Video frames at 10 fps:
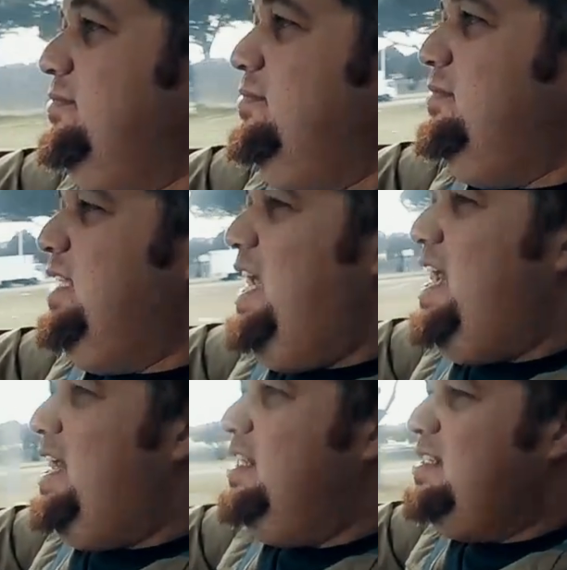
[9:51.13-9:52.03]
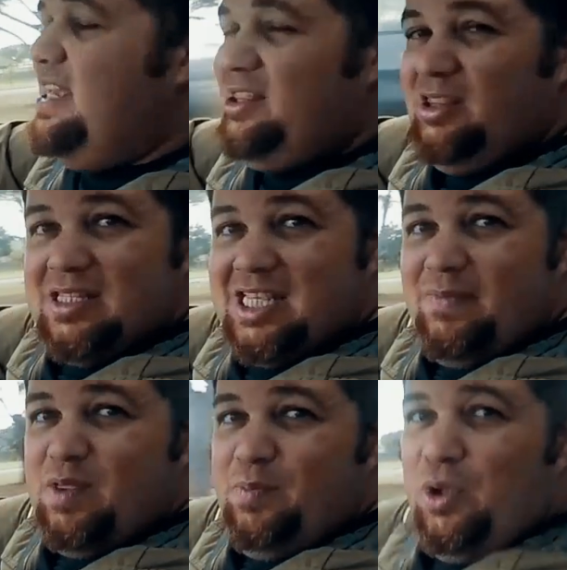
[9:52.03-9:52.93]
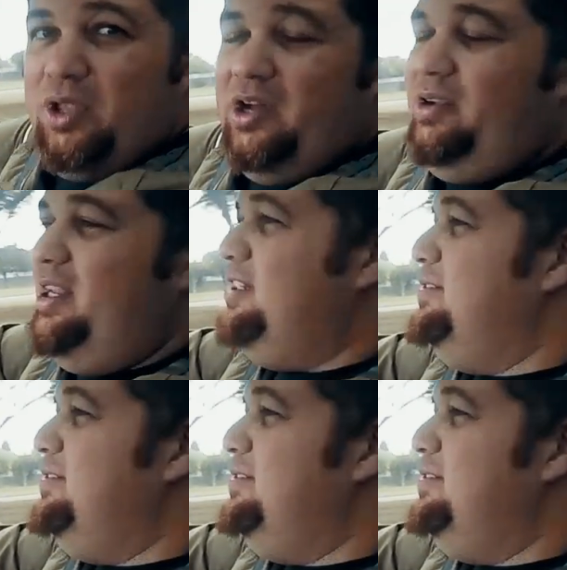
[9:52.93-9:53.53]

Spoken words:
Yeah, let's keep the ball rolling.